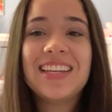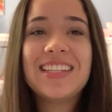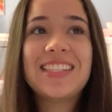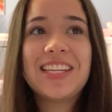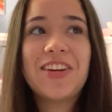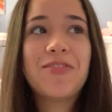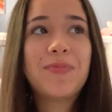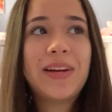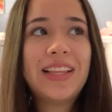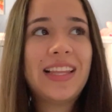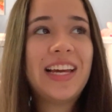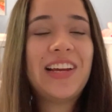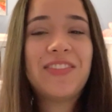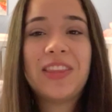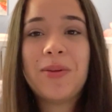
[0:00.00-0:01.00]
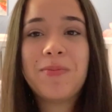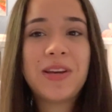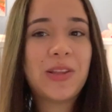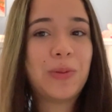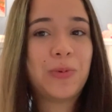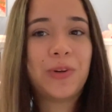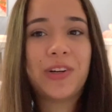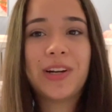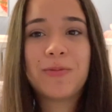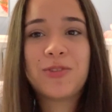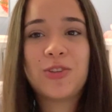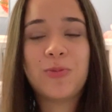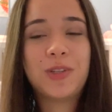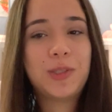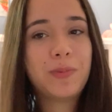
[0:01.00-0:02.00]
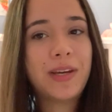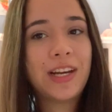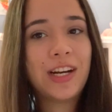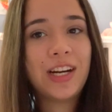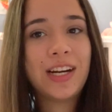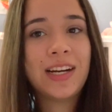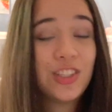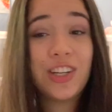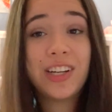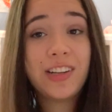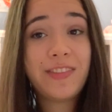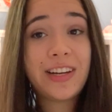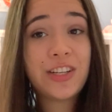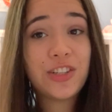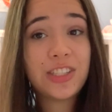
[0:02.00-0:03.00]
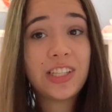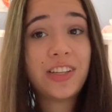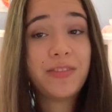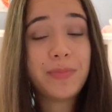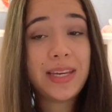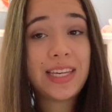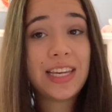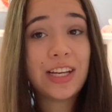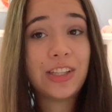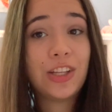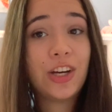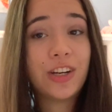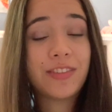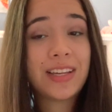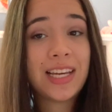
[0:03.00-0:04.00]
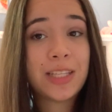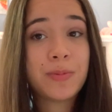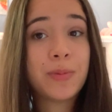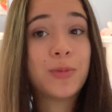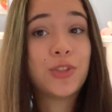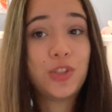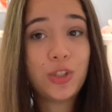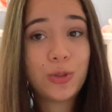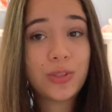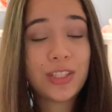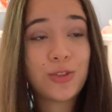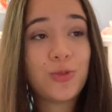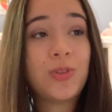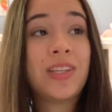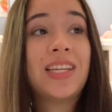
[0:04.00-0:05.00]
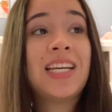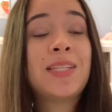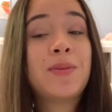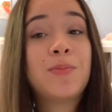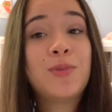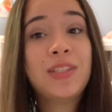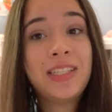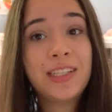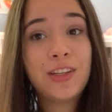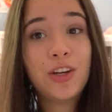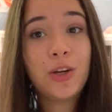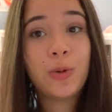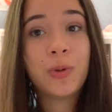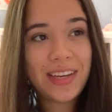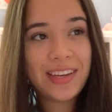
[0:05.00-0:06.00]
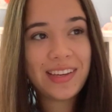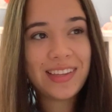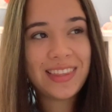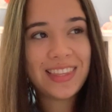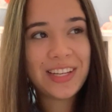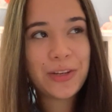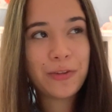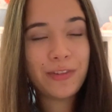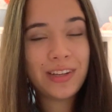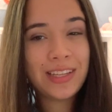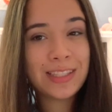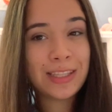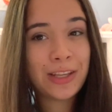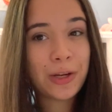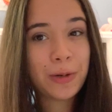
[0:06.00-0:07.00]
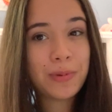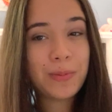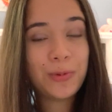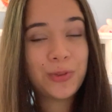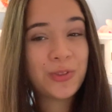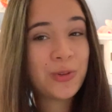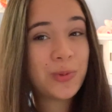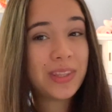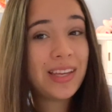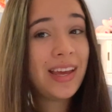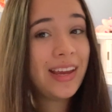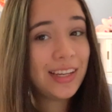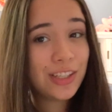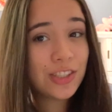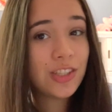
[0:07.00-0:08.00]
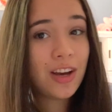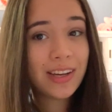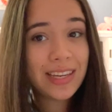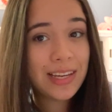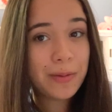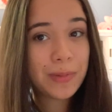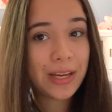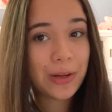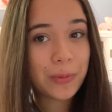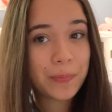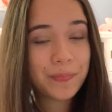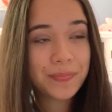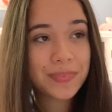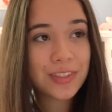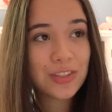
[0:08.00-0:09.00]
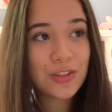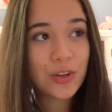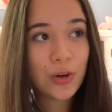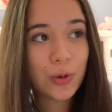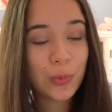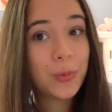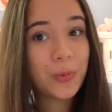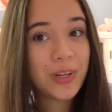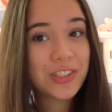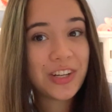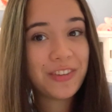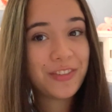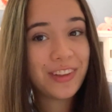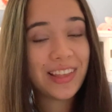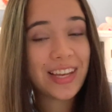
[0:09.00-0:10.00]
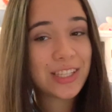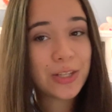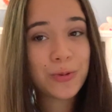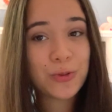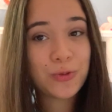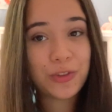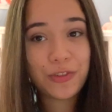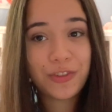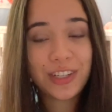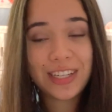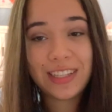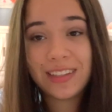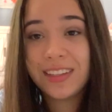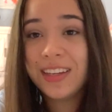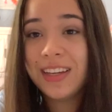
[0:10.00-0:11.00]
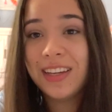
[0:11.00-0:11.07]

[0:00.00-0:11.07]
They saved my life, they made the program so much better. You're gonna find yourself making a lot of cast member jokes and using cast member lingo, and then you realize a lot of people don't know what the heck you're talking about. So watch out for that, it's always really funny.